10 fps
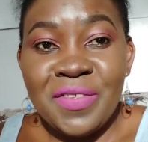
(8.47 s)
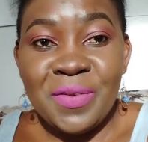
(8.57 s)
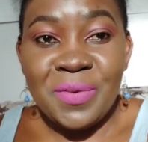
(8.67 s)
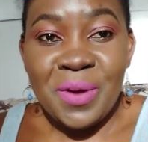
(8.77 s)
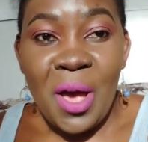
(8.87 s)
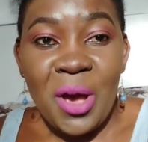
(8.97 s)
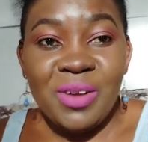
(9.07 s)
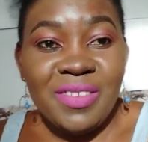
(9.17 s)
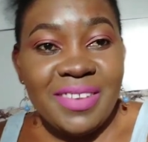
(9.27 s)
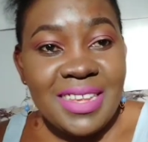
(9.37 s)
So
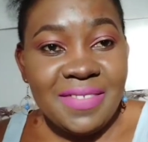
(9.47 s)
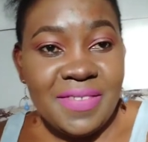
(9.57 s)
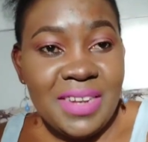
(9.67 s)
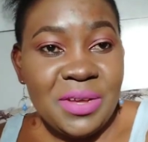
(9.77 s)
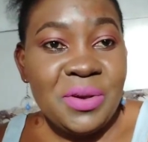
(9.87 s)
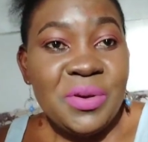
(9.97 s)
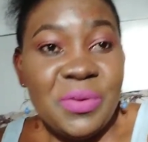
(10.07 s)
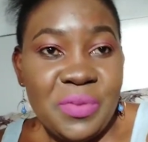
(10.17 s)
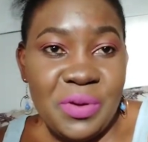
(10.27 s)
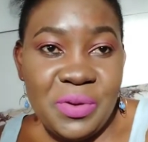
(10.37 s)
on today's video
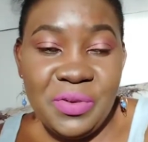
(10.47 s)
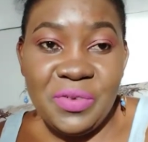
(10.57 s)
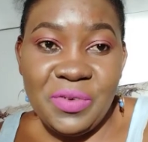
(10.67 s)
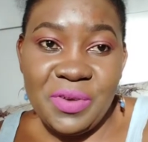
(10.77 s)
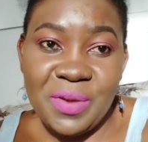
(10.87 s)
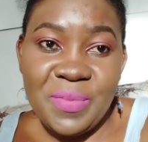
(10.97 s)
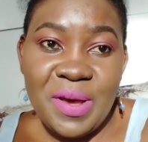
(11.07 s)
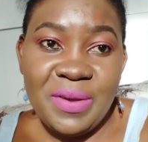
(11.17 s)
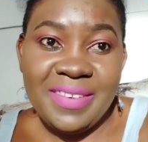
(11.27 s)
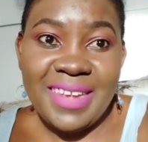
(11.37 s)
we're going to talk
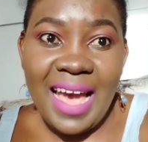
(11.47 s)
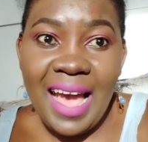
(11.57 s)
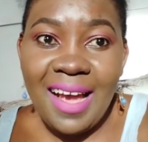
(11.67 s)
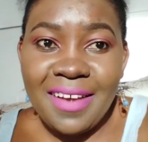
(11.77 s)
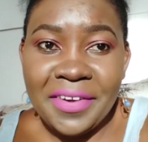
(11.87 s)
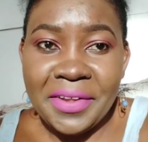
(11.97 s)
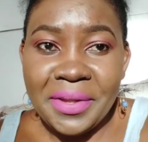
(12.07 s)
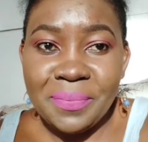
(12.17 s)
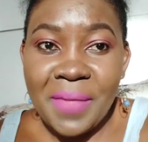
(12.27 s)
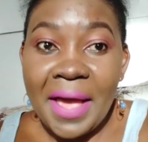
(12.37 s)
about acne
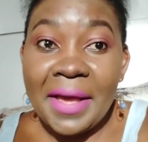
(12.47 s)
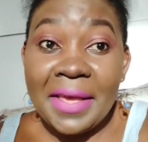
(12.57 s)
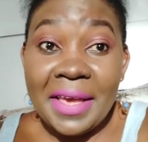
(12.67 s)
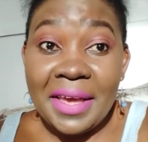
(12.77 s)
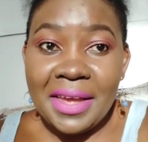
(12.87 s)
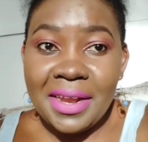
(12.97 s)
again.